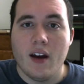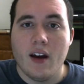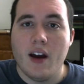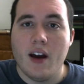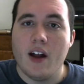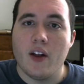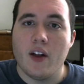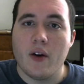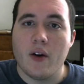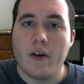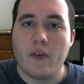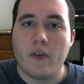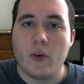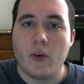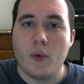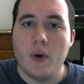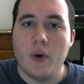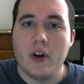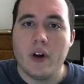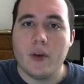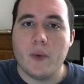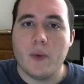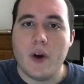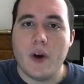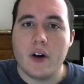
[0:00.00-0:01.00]
Hello everyone
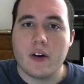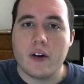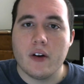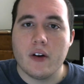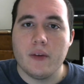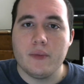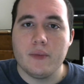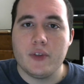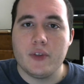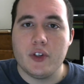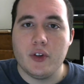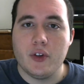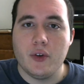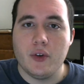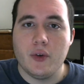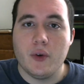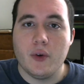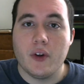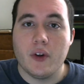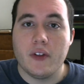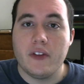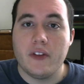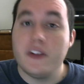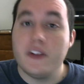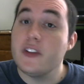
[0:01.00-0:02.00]
and welcome
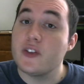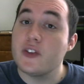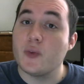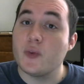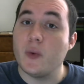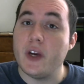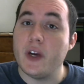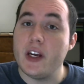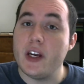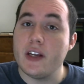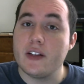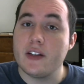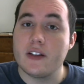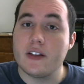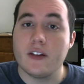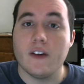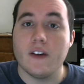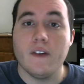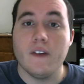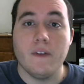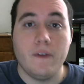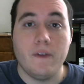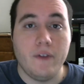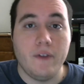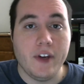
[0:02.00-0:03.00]
to this week's
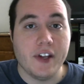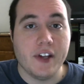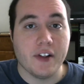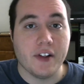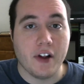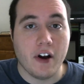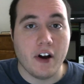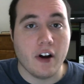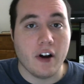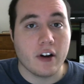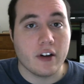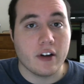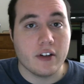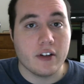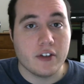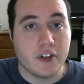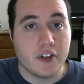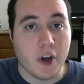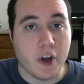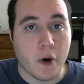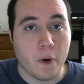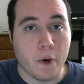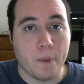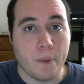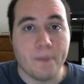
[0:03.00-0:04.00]
vlog.
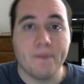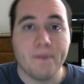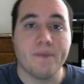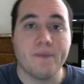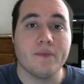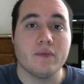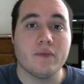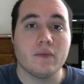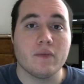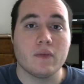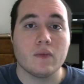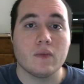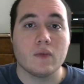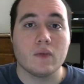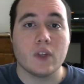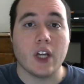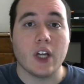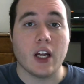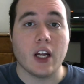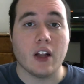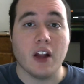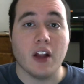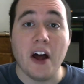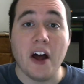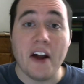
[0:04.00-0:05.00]
So, got a
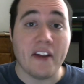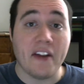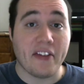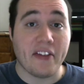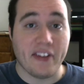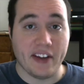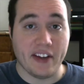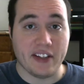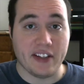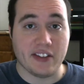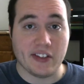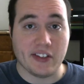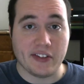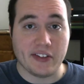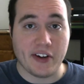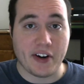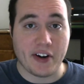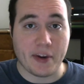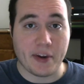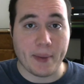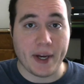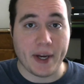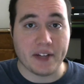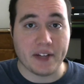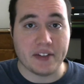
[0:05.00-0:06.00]
lot of things to talk
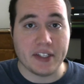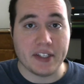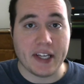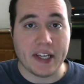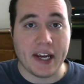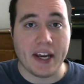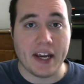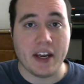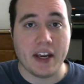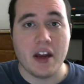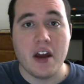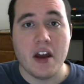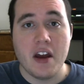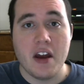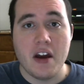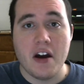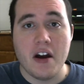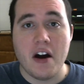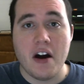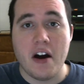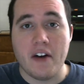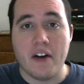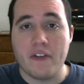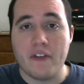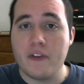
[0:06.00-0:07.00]
about today.
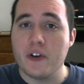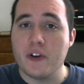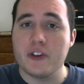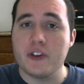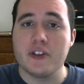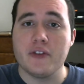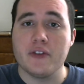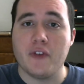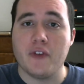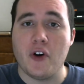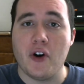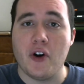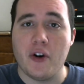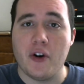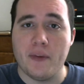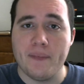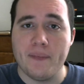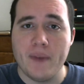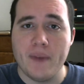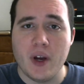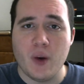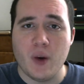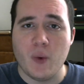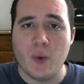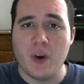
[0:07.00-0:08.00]
Uh, first of all,
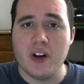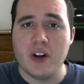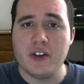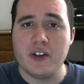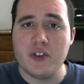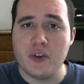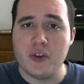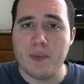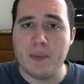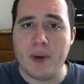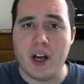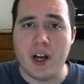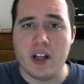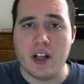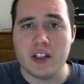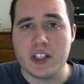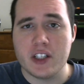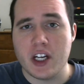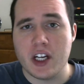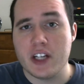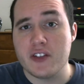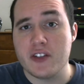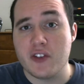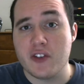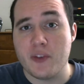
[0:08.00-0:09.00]
wanted to
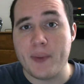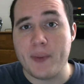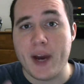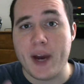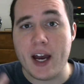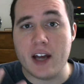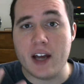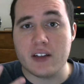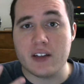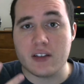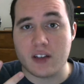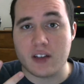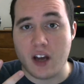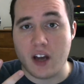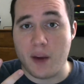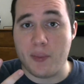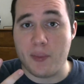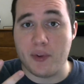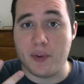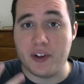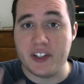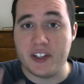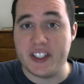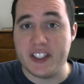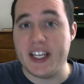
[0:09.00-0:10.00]
apologize for the past
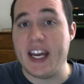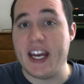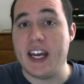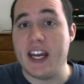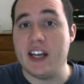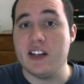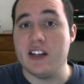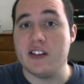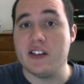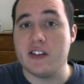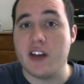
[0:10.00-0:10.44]
couple of days.